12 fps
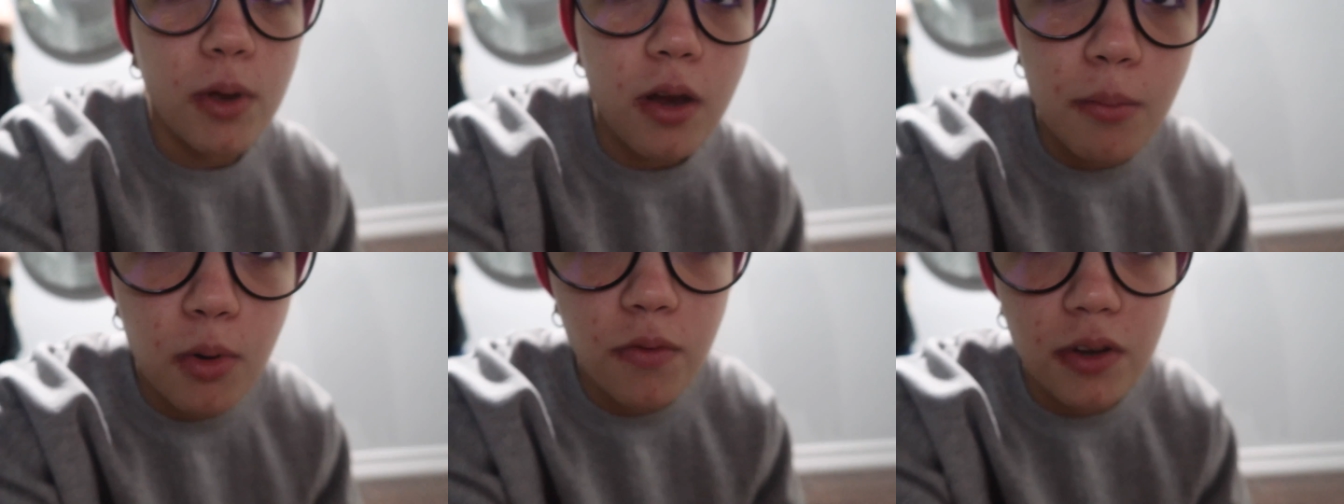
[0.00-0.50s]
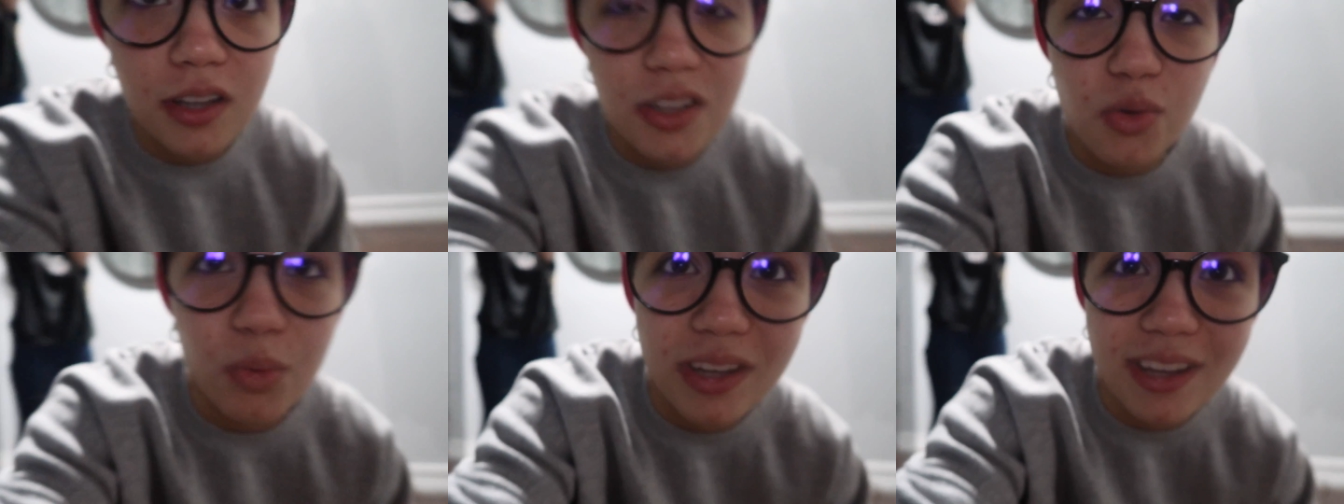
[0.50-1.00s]
we are moving
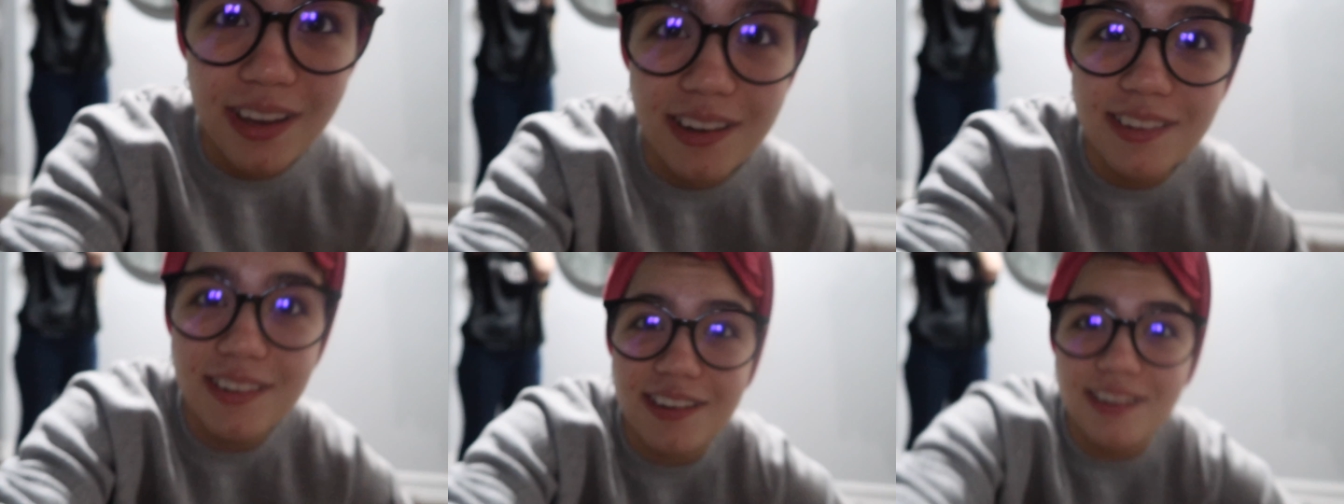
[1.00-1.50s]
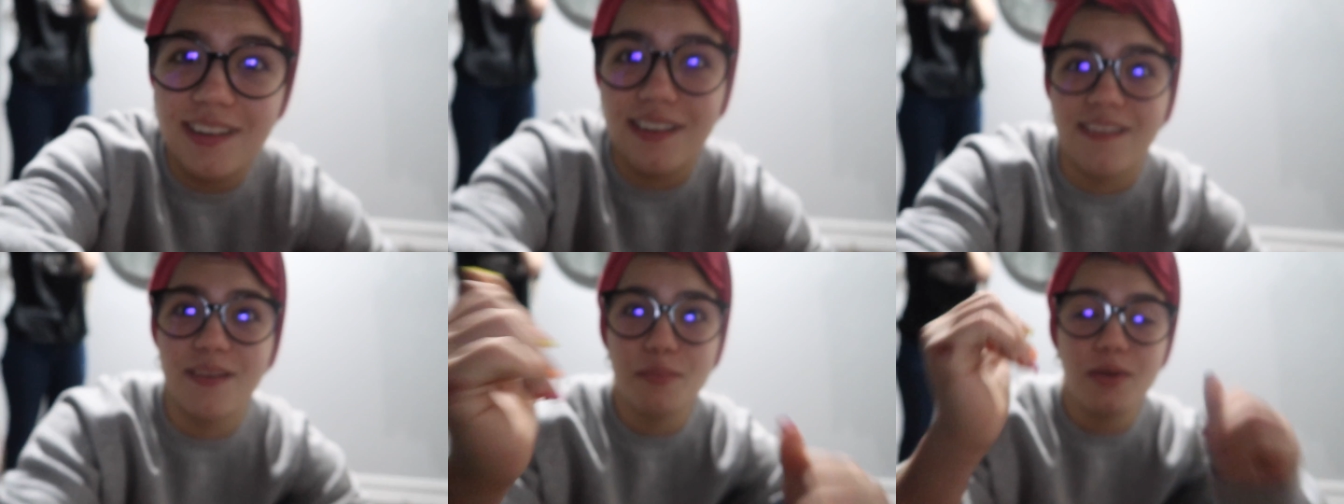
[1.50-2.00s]
this weekend.
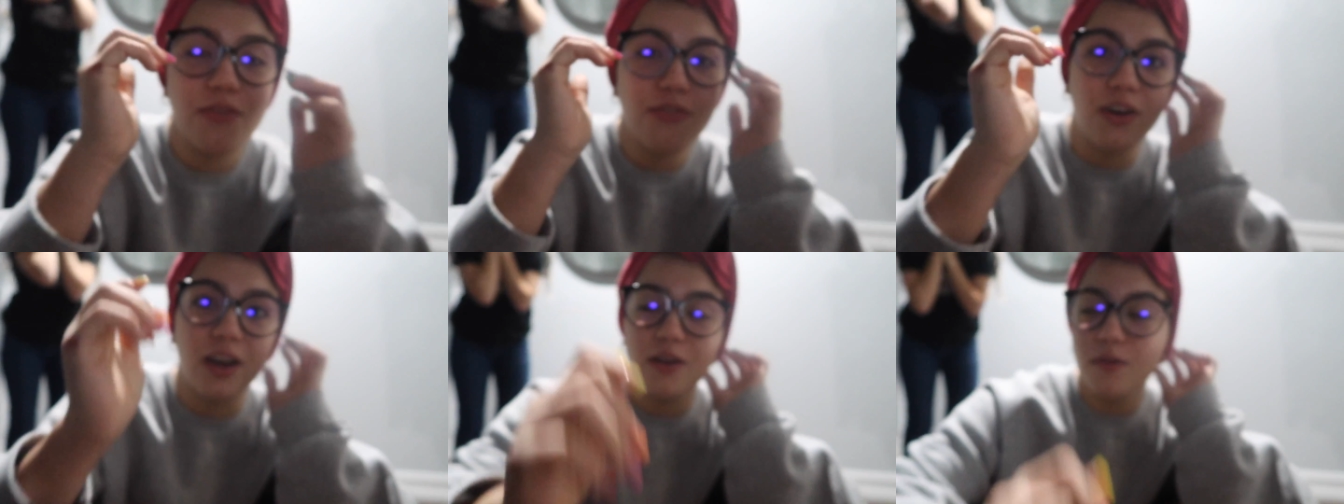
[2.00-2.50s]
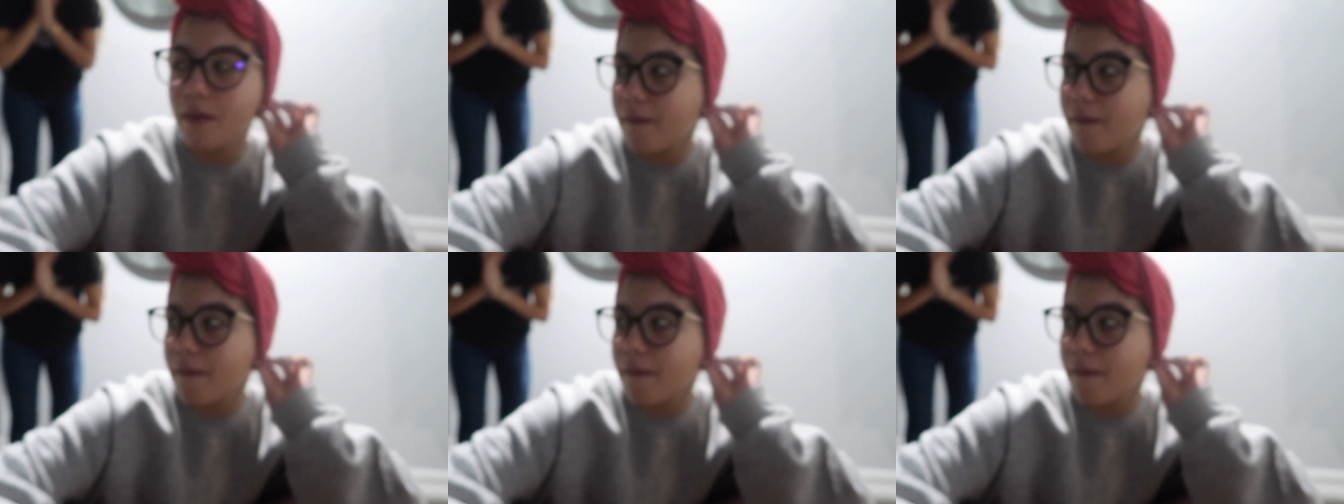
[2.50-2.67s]
Um, fun.